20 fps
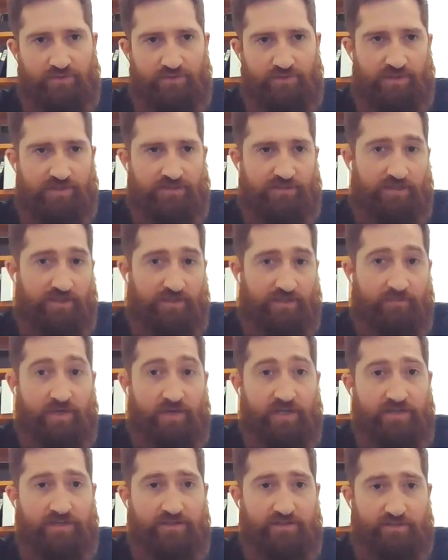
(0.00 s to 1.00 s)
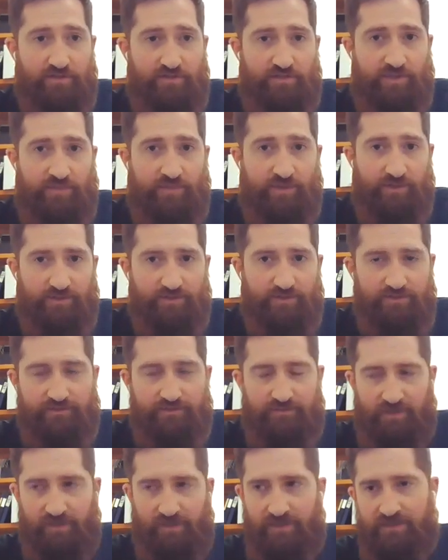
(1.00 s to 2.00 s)
things like mice and chipmunks,
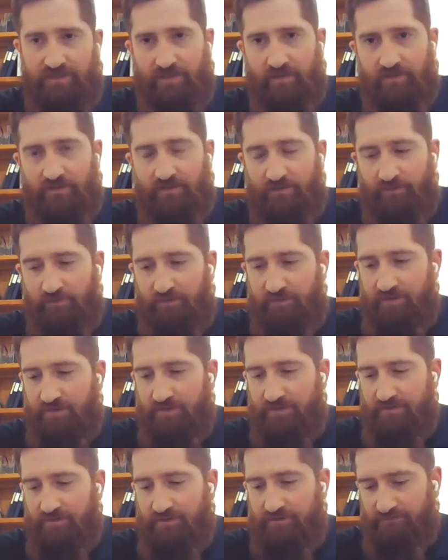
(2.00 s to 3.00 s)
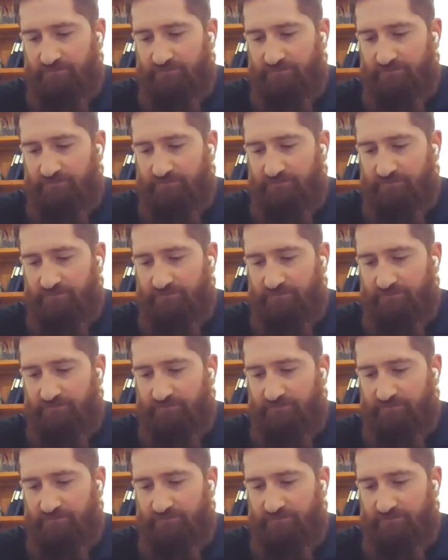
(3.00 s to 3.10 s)
at least here in the Northeast.